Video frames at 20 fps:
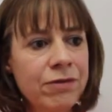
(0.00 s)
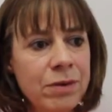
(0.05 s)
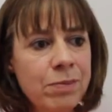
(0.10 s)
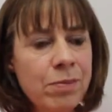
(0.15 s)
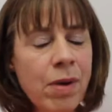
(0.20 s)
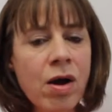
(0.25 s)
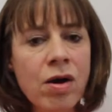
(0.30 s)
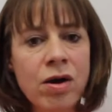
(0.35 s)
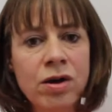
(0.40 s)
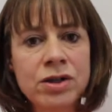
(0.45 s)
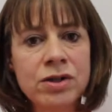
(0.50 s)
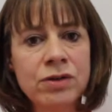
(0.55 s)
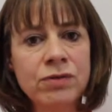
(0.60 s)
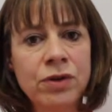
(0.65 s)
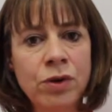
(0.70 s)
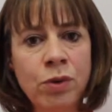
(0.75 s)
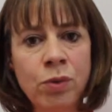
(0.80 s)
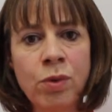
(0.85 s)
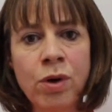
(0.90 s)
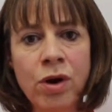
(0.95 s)
part of
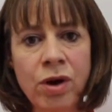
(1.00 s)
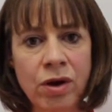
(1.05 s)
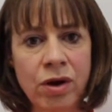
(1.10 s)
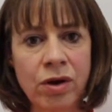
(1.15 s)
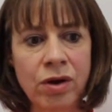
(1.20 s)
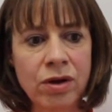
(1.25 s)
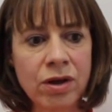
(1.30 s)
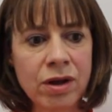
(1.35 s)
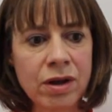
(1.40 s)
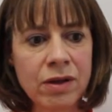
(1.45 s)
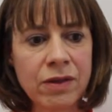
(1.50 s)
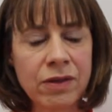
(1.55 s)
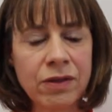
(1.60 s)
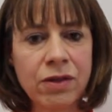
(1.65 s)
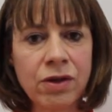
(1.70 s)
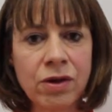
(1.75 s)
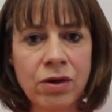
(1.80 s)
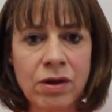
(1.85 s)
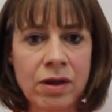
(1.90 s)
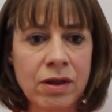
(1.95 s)
your work
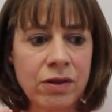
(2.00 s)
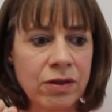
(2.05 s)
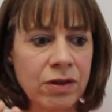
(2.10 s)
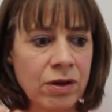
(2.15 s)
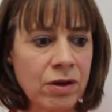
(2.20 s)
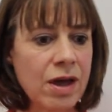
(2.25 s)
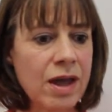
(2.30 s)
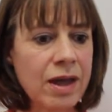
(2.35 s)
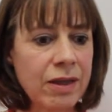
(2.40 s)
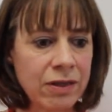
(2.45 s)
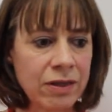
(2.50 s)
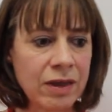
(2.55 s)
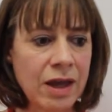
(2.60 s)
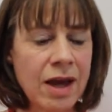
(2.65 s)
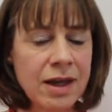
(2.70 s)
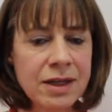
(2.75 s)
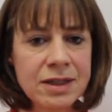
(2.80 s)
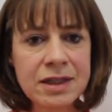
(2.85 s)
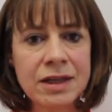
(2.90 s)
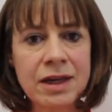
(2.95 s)
that the
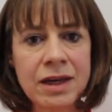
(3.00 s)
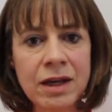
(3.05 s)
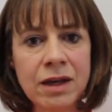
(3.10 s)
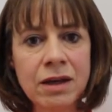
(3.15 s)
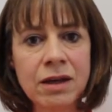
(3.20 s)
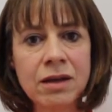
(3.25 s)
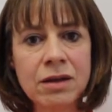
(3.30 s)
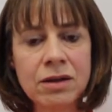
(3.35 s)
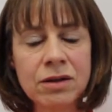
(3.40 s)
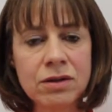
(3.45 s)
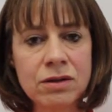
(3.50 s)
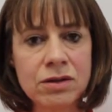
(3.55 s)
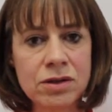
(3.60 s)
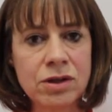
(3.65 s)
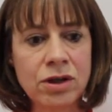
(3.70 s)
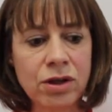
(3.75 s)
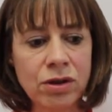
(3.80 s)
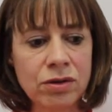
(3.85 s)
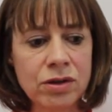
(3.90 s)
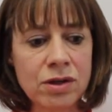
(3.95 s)
ICE
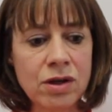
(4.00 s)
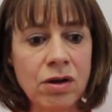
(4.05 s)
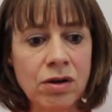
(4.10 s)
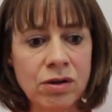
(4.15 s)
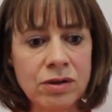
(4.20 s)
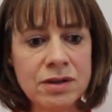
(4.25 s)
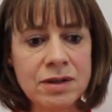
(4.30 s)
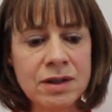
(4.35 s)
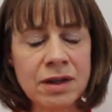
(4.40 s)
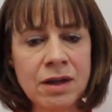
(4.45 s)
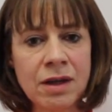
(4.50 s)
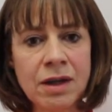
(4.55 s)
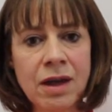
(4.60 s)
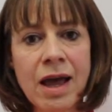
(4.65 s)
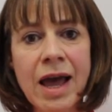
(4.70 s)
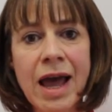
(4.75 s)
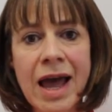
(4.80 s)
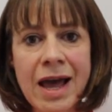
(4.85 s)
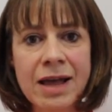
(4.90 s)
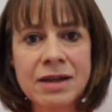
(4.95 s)
does
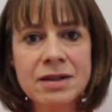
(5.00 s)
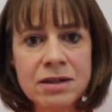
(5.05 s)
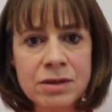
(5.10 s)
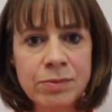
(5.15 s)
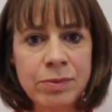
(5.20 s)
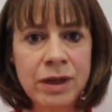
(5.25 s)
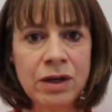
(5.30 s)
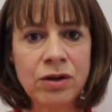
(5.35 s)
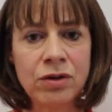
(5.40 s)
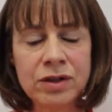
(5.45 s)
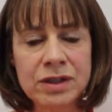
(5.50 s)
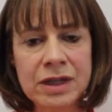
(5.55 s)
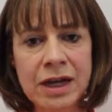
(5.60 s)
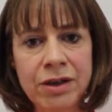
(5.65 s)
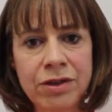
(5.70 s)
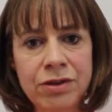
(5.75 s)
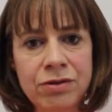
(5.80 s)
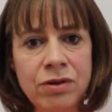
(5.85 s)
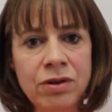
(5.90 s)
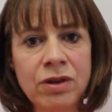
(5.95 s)
has to be looked
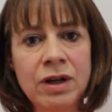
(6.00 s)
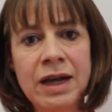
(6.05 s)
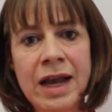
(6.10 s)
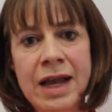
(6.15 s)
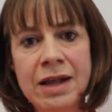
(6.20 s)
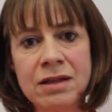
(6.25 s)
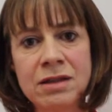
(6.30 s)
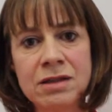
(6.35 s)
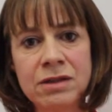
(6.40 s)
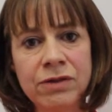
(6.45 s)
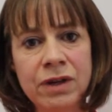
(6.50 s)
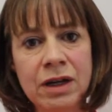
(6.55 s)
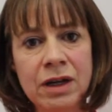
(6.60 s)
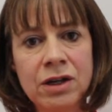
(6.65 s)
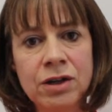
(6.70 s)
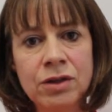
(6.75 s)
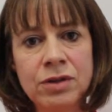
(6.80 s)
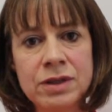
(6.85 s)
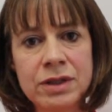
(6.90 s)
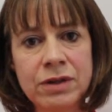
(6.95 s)
at through the lens of
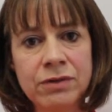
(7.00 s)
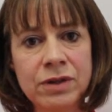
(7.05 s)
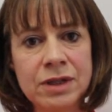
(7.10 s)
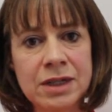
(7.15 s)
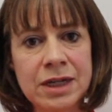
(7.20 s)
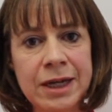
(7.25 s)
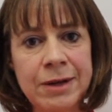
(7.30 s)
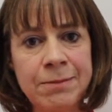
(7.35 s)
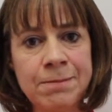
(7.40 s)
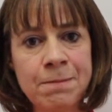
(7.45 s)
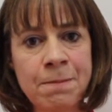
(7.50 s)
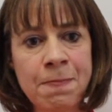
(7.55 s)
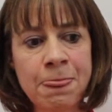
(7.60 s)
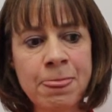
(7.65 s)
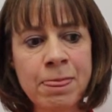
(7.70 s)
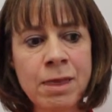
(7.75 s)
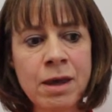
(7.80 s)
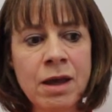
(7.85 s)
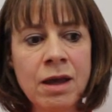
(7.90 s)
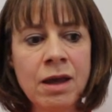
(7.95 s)
inclusivity.
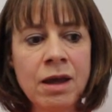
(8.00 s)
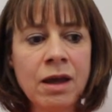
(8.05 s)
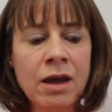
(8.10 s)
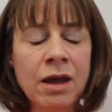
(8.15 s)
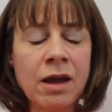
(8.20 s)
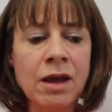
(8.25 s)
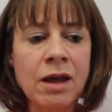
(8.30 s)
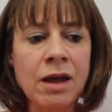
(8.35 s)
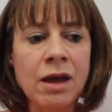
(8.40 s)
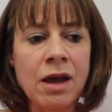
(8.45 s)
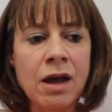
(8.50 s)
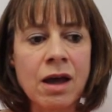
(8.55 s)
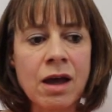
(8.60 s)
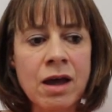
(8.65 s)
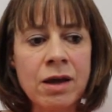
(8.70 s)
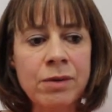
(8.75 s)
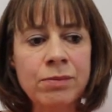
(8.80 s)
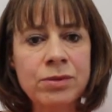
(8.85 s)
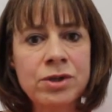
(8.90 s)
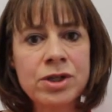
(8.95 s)

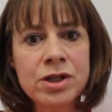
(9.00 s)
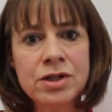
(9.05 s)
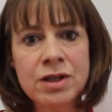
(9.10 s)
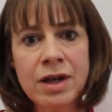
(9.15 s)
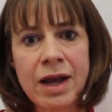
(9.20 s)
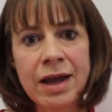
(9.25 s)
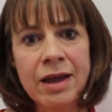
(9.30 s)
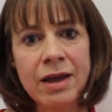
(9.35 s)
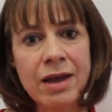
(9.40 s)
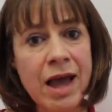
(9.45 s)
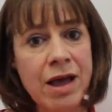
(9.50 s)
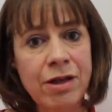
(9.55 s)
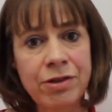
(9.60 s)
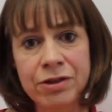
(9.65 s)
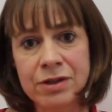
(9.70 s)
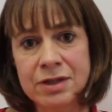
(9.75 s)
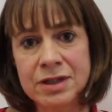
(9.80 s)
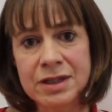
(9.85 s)
Just like health and